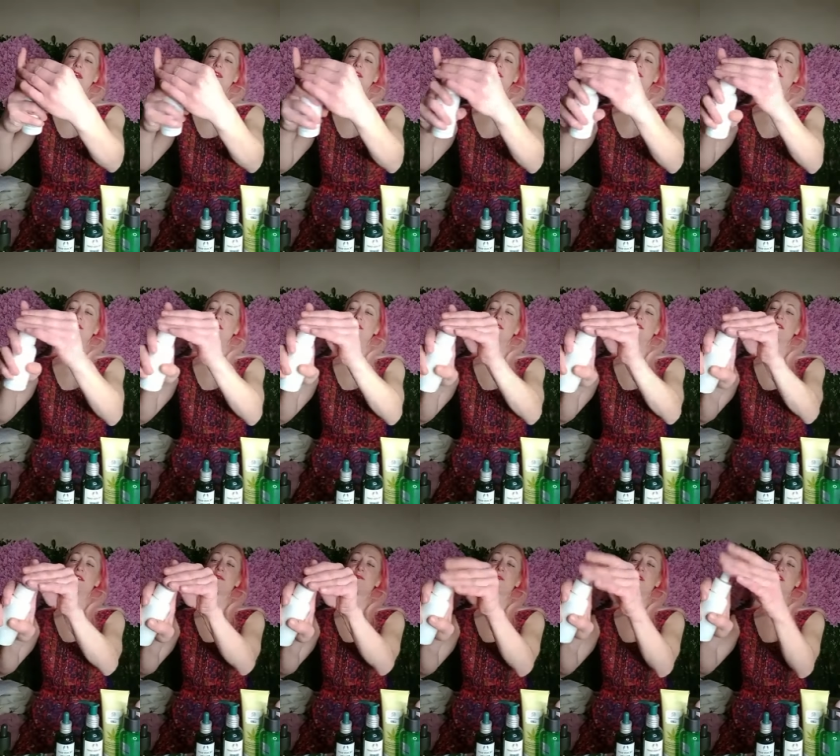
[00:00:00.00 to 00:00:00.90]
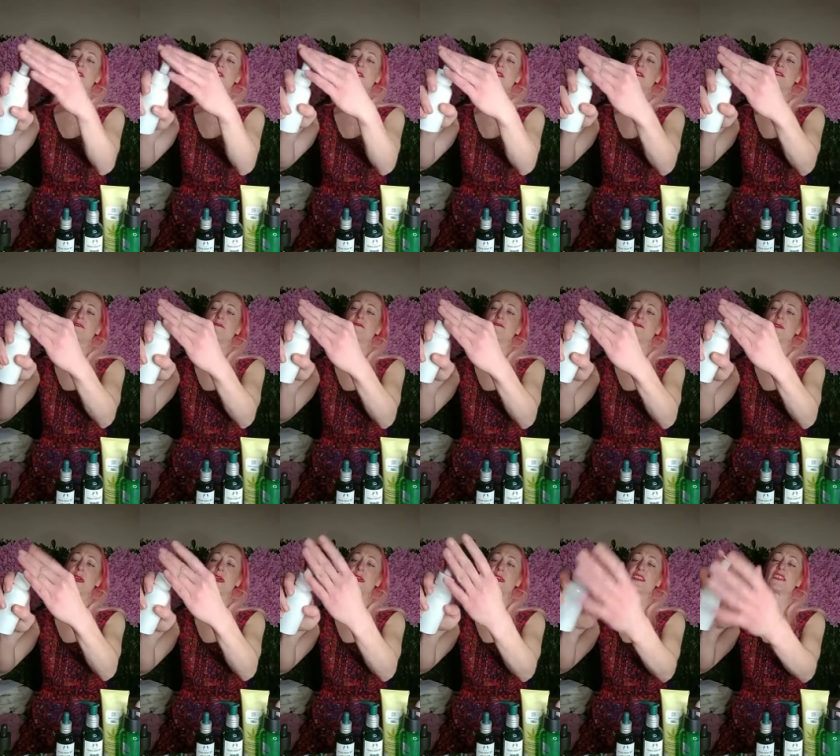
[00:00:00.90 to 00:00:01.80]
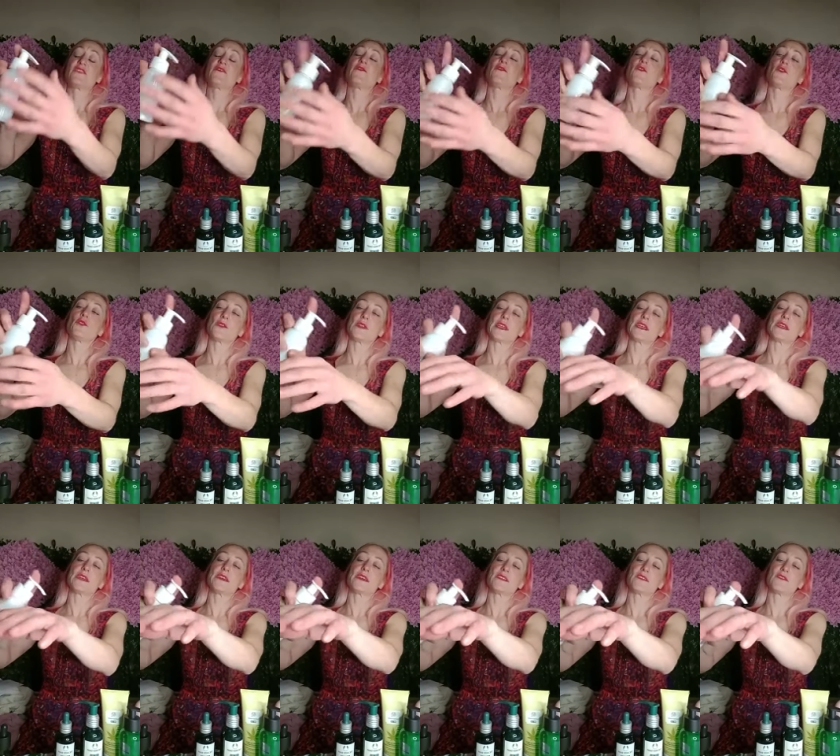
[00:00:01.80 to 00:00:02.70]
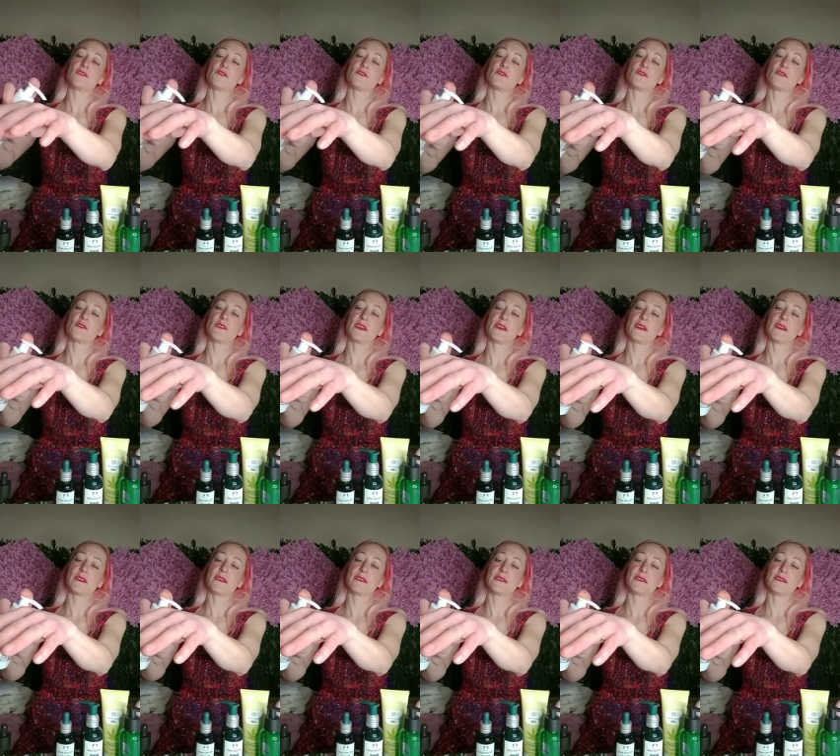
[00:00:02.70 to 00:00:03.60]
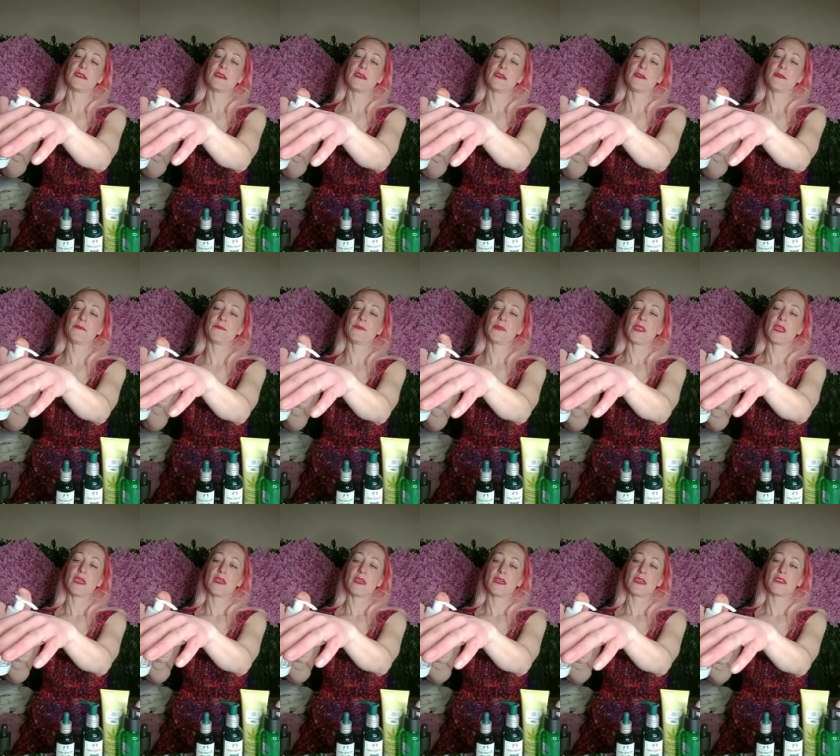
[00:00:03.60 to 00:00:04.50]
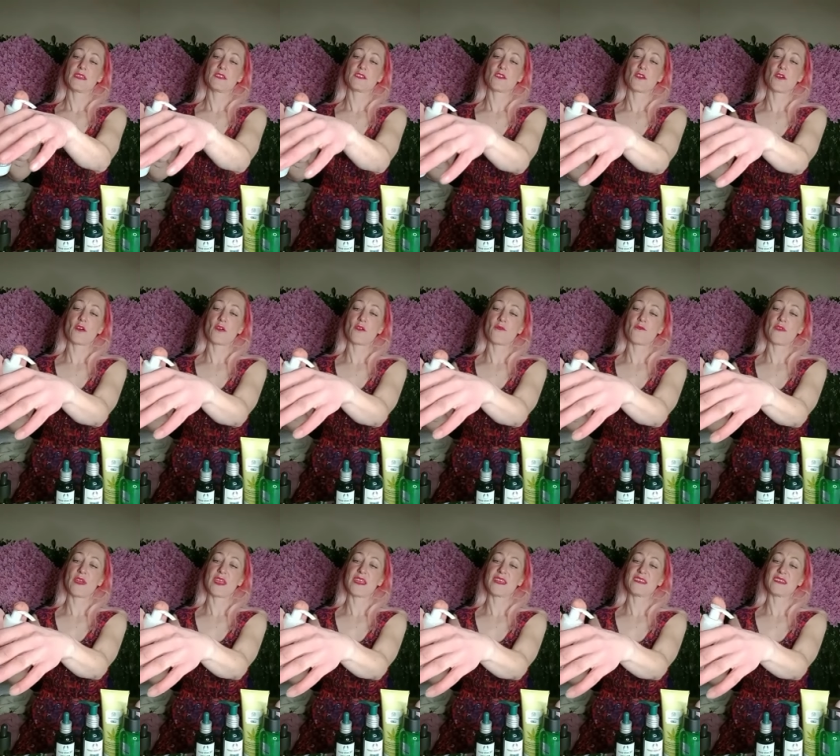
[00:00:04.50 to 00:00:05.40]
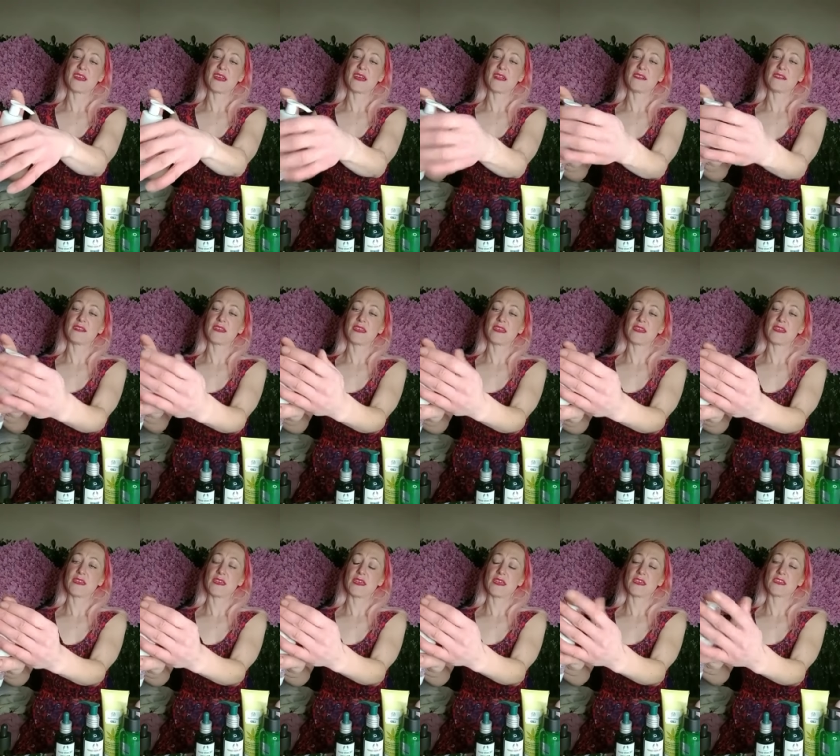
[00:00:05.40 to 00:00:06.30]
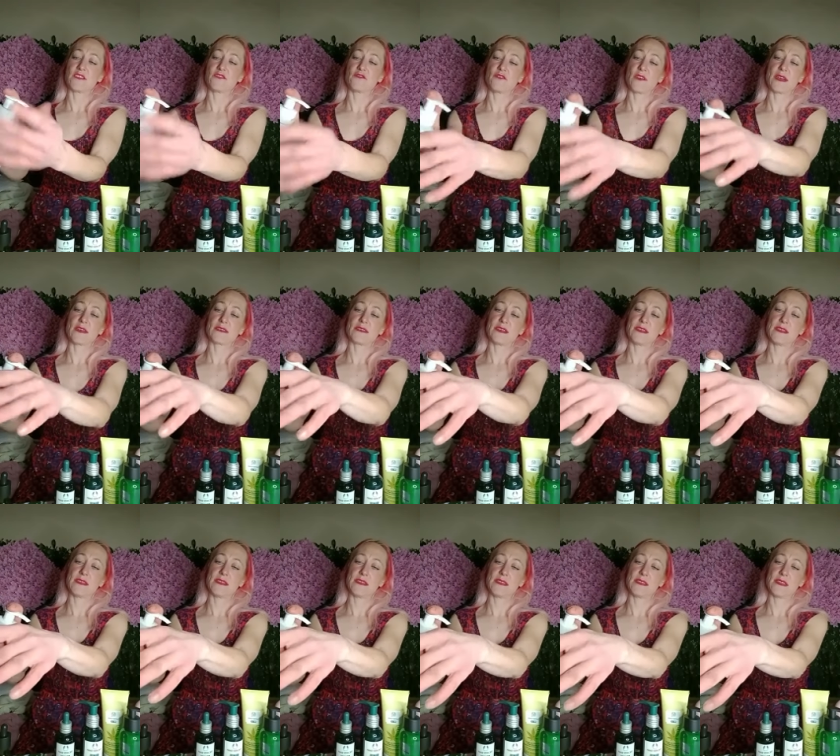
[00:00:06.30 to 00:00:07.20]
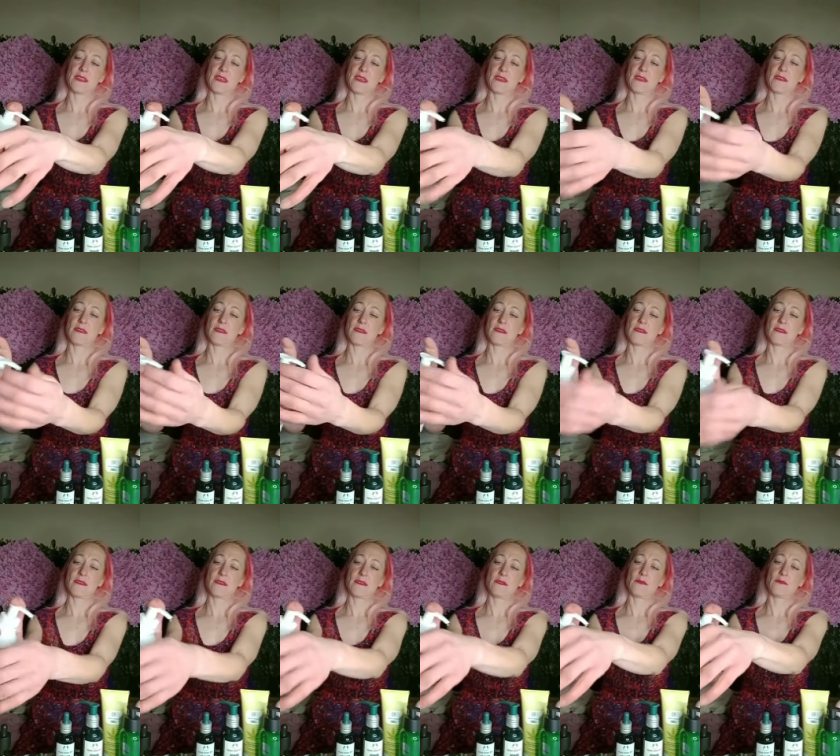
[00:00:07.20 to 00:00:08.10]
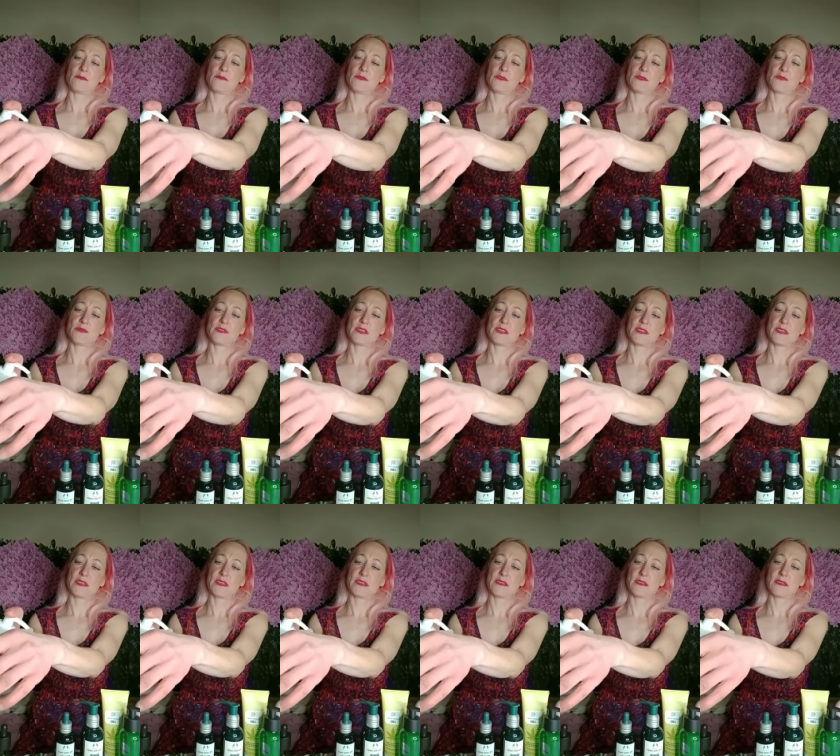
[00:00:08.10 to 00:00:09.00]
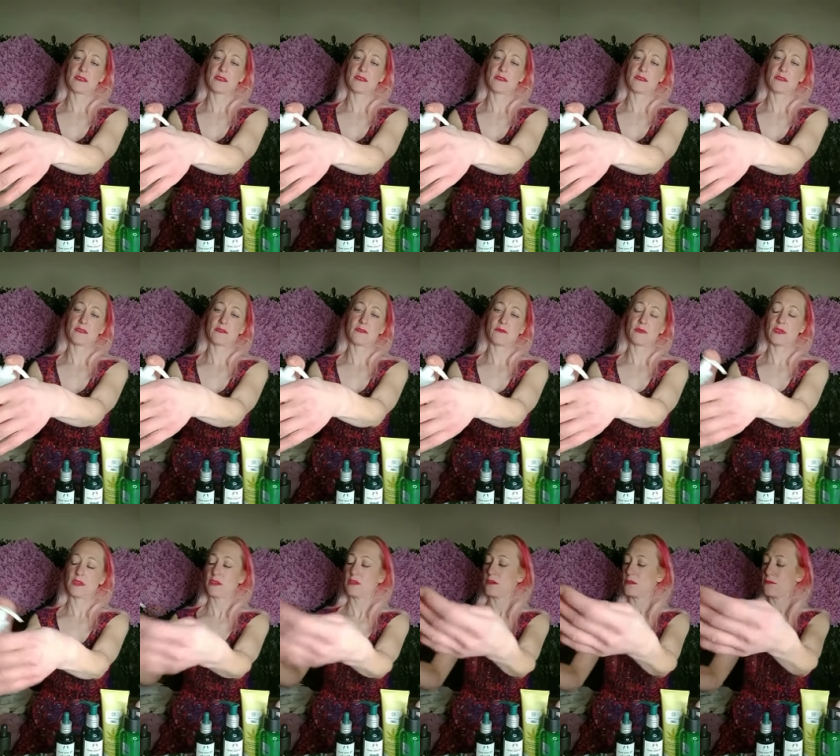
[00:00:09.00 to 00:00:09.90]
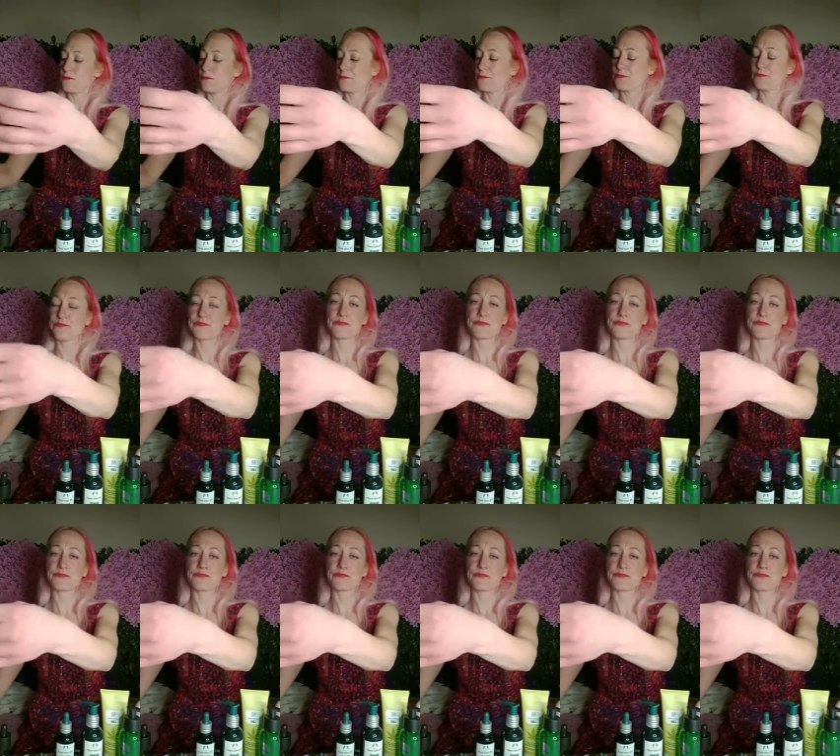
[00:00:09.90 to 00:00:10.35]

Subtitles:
And this basically exfoliates, should I say. It's got red algae extract in there. Whoops, a daisy. There we go.